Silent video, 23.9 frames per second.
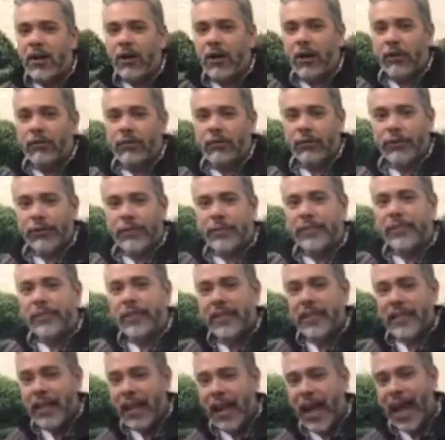Hopefully
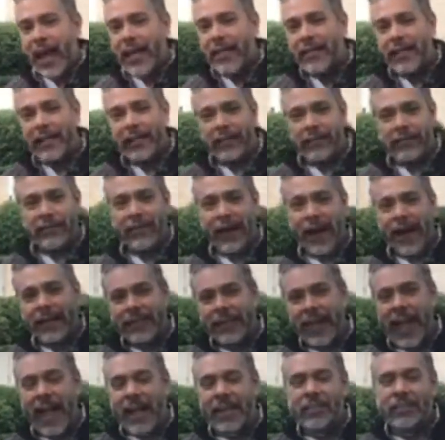they can find
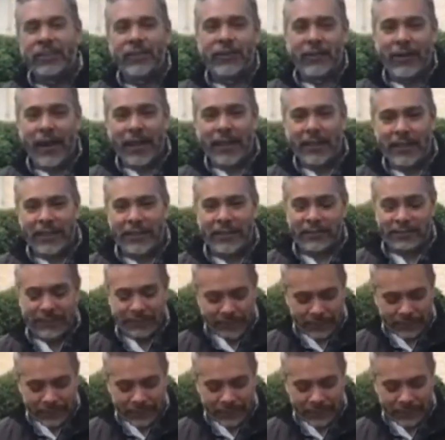the answer right here.